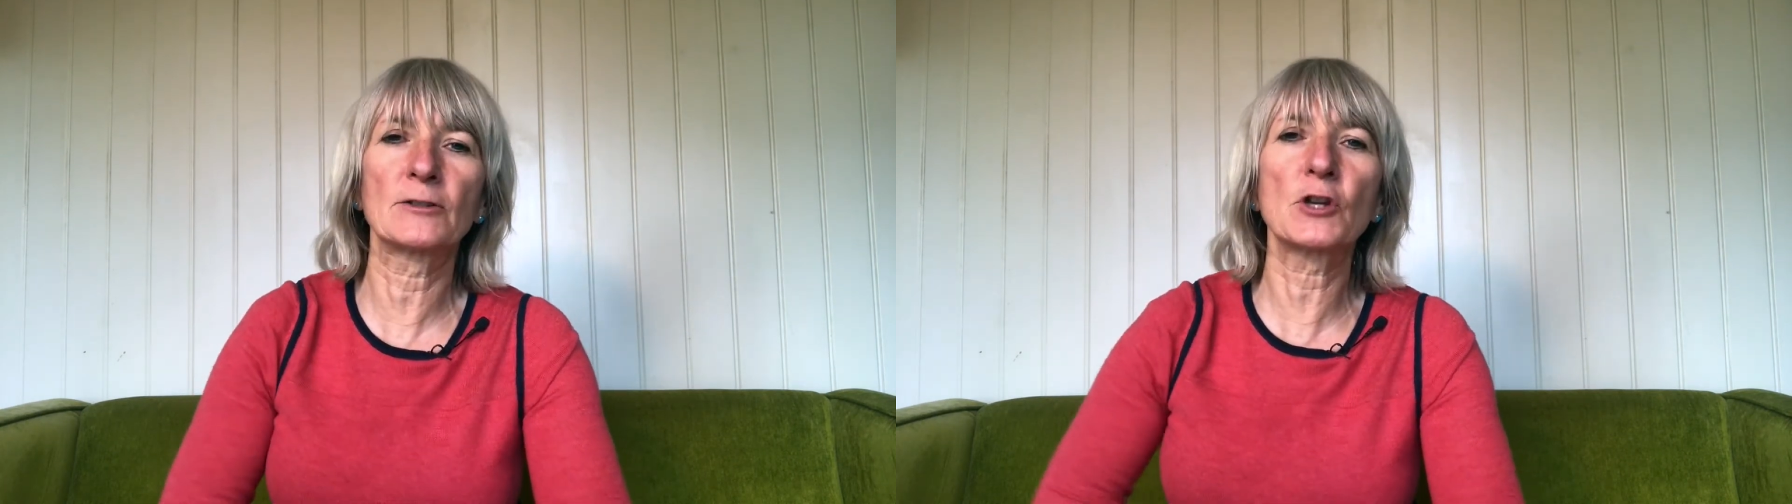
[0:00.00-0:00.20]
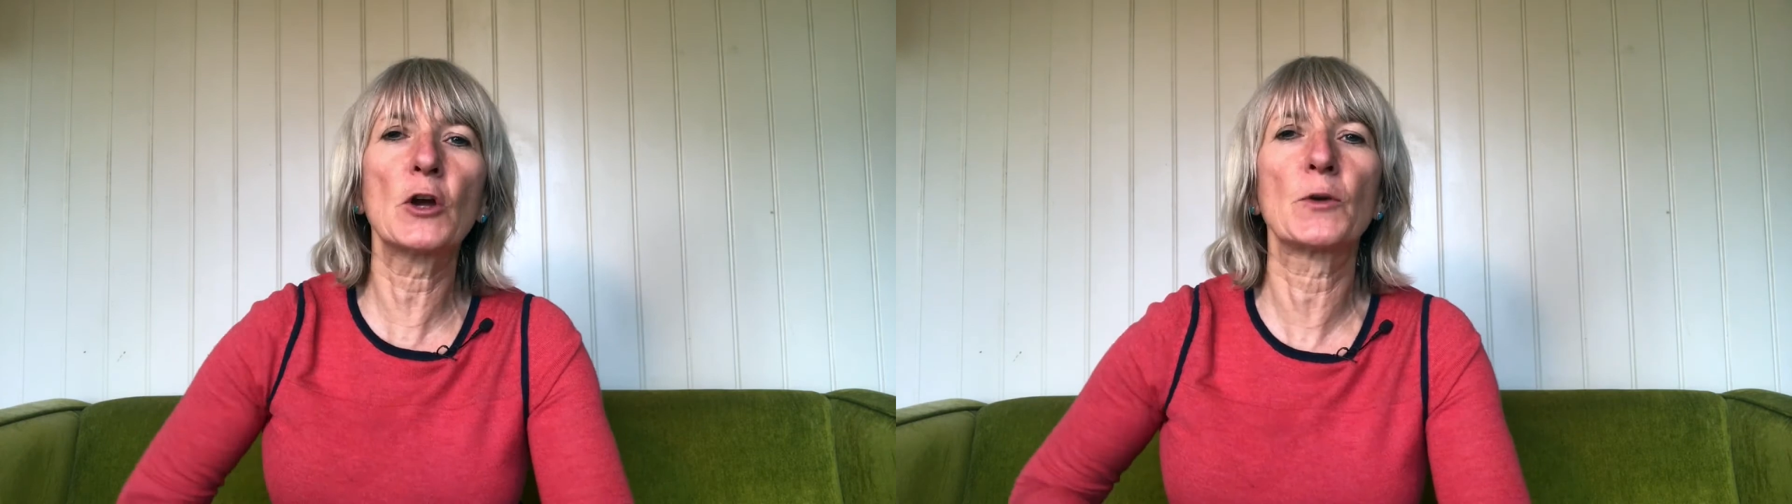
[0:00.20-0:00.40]

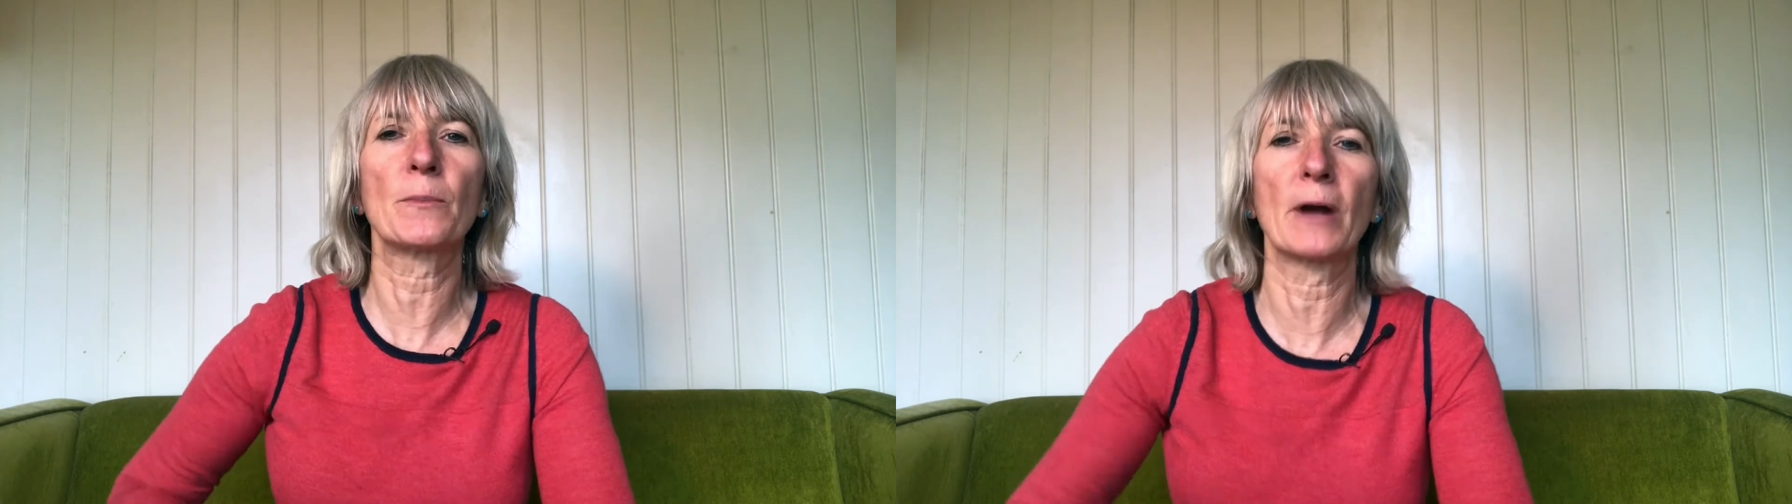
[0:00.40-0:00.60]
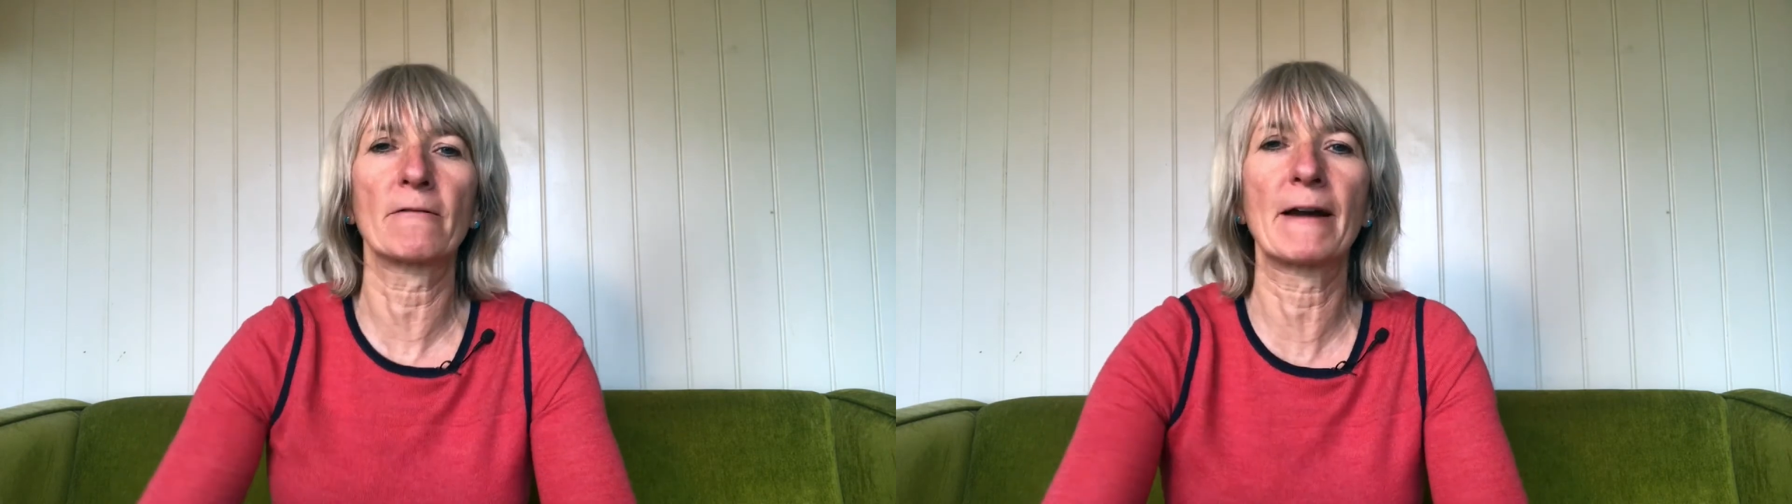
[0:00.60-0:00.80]

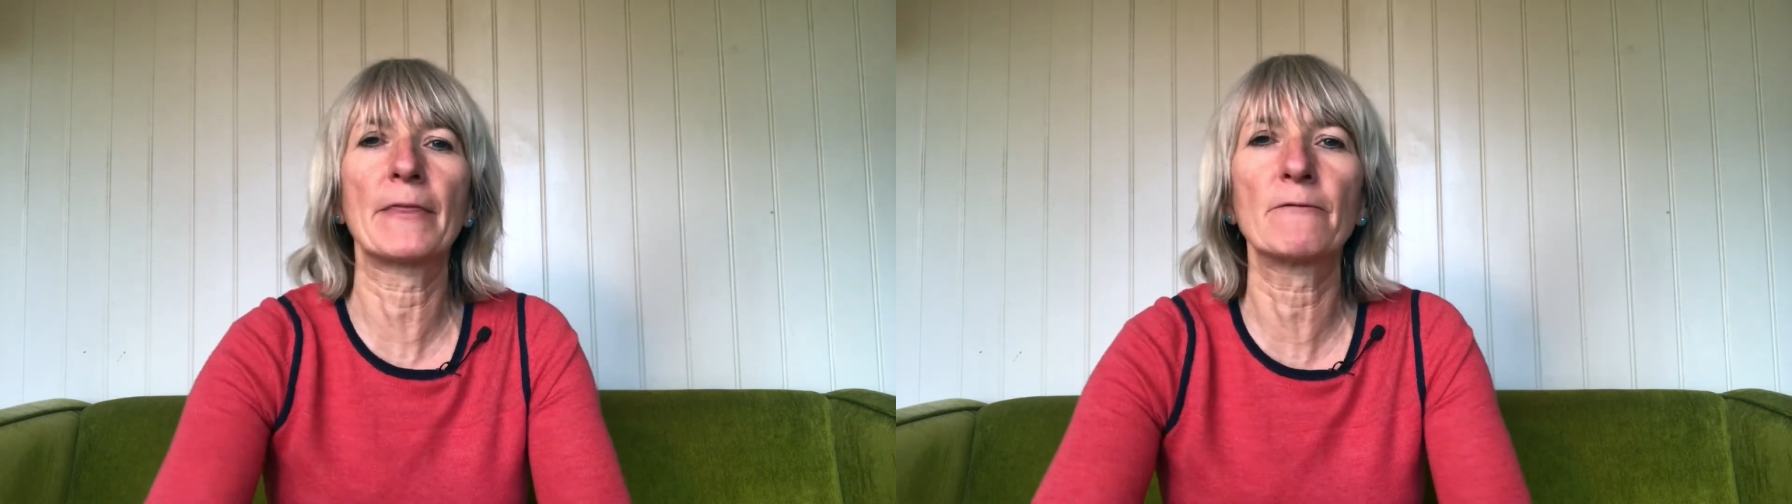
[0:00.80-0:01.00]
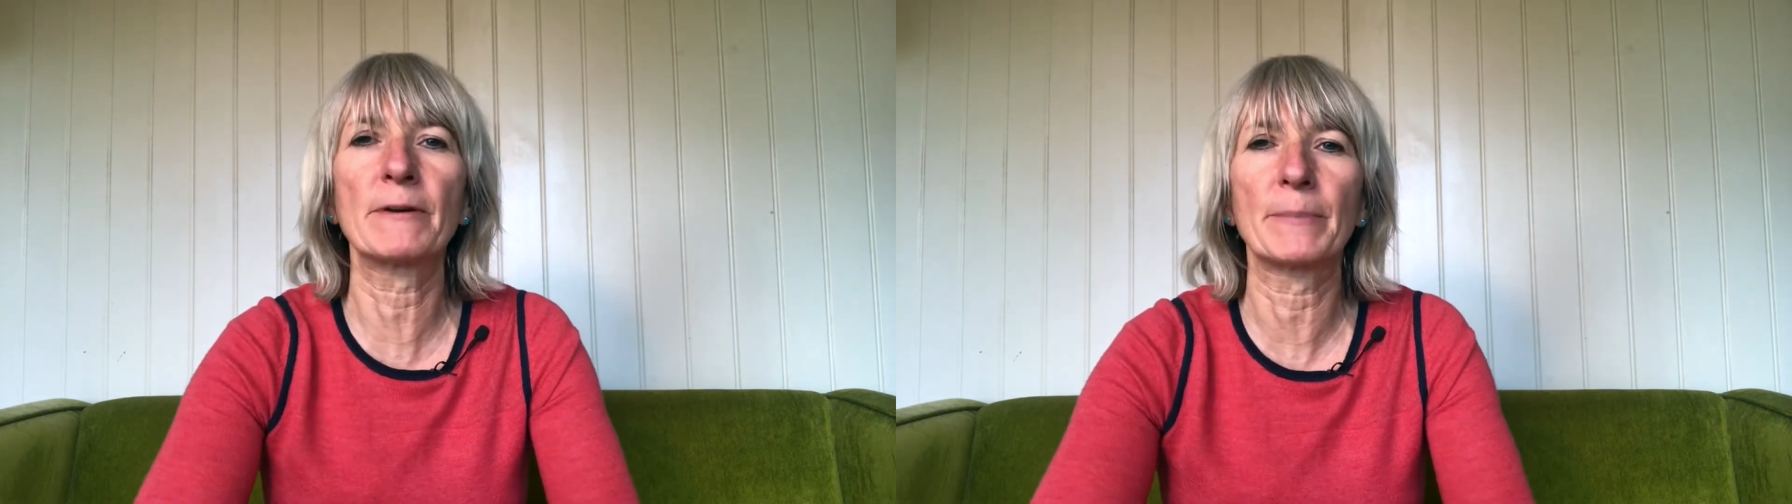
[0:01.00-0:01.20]
dome
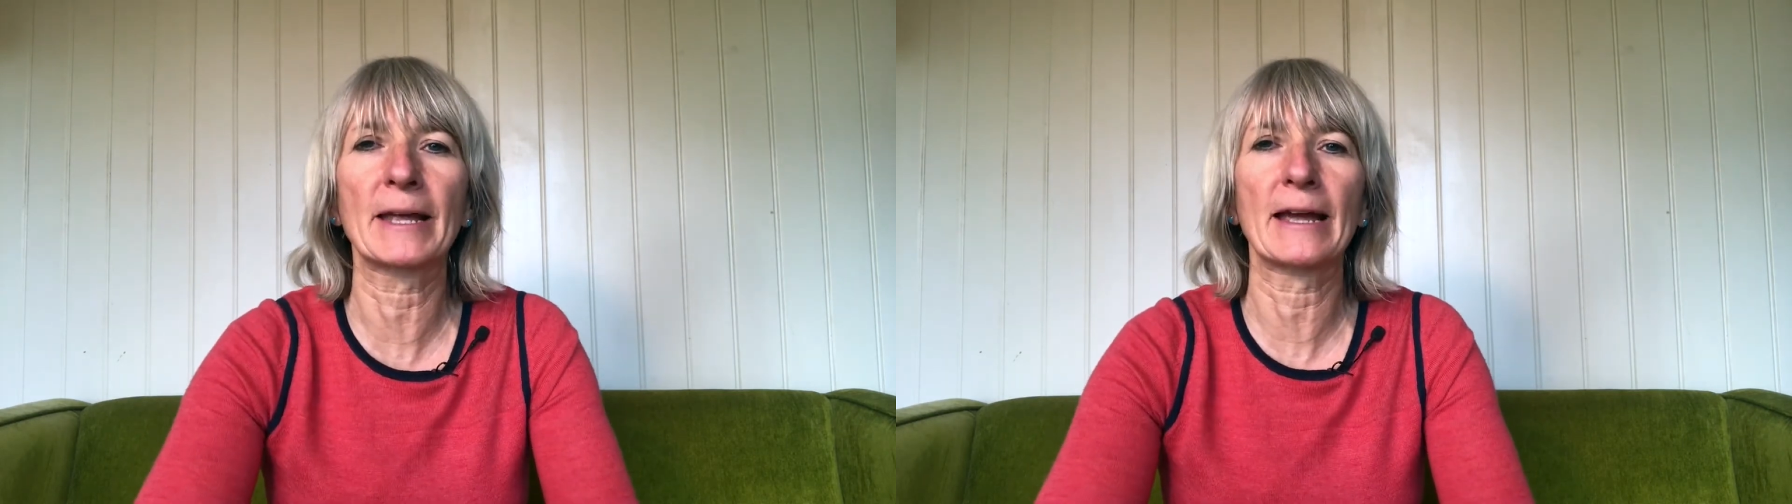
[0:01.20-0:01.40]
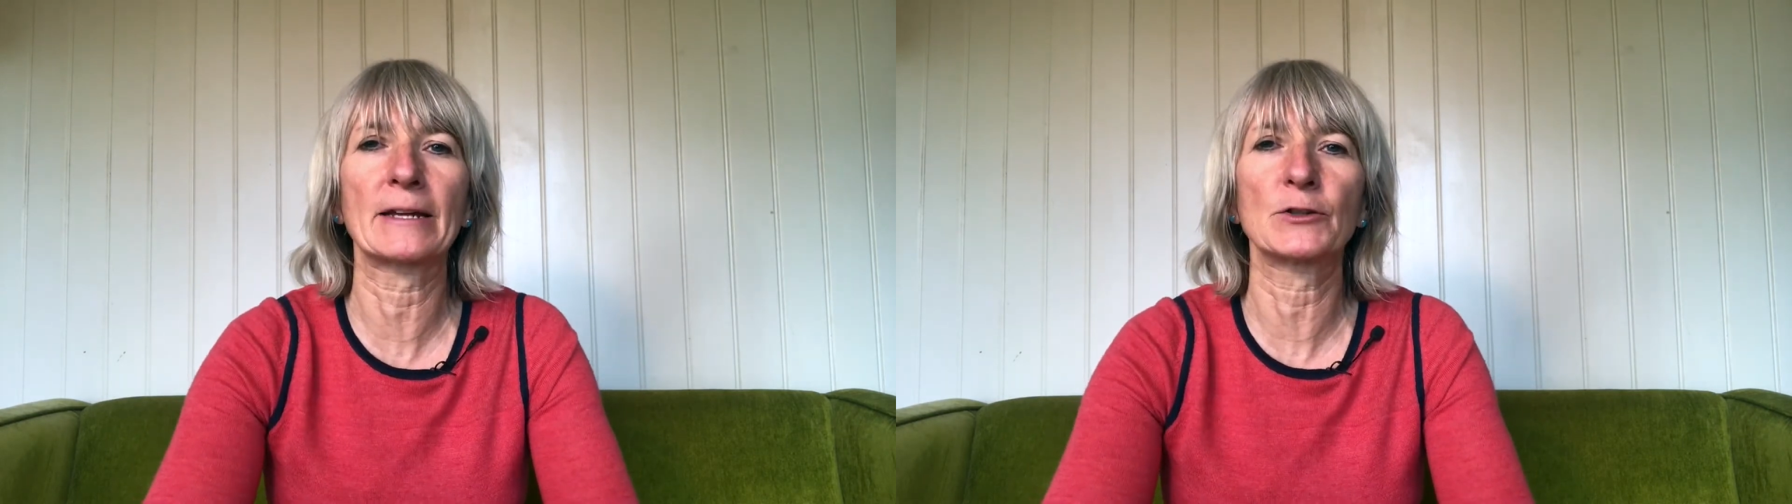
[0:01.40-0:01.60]
around the rib
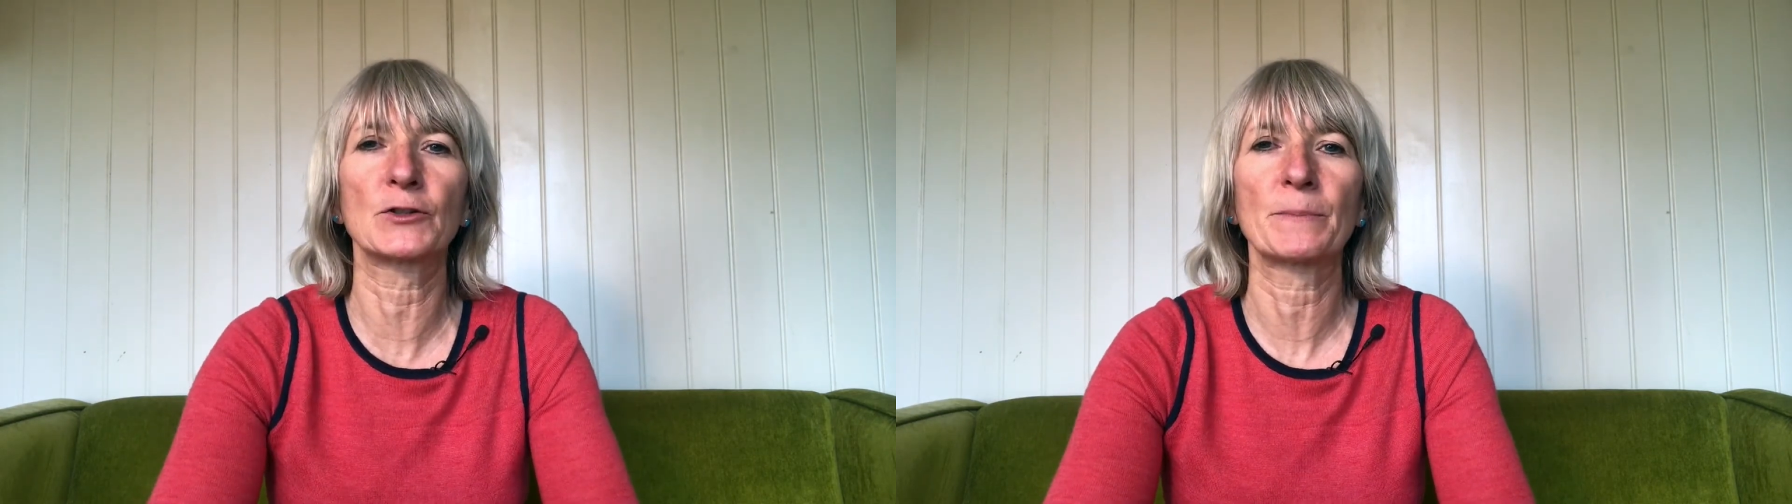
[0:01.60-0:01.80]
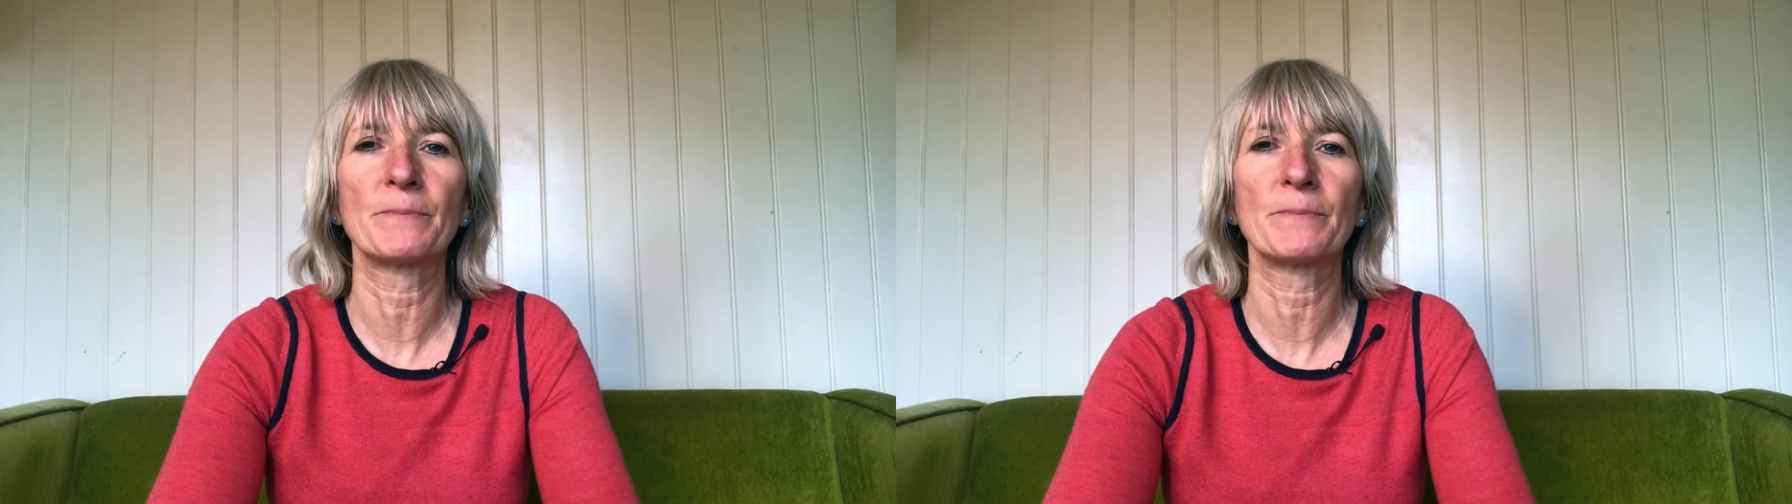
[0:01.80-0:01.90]
cage.